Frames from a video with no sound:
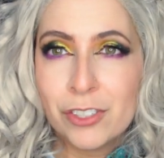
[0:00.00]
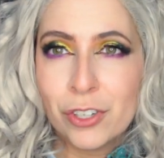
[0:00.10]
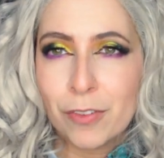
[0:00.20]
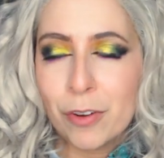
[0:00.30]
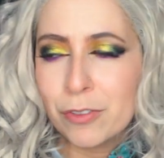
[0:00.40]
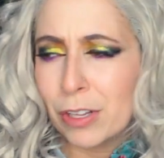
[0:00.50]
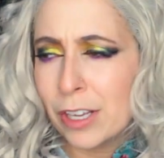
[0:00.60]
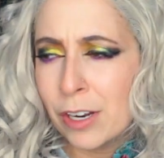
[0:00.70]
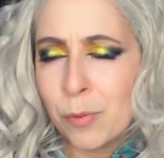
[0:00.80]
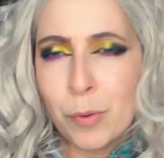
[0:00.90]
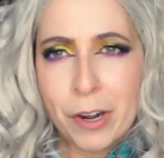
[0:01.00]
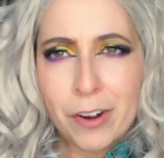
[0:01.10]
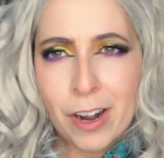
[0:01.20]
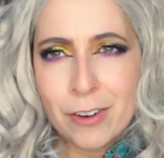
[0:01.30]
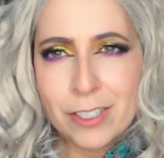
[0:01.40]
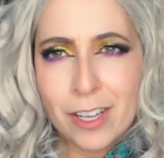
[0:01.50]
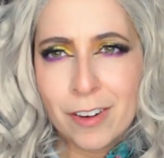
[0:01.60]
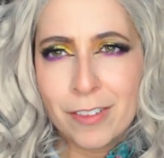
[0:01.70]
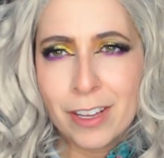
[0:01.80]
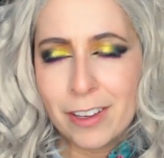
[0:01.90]
sure if I was really gonna wear outside
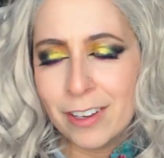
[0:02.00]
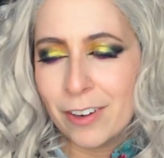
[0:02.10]
of like,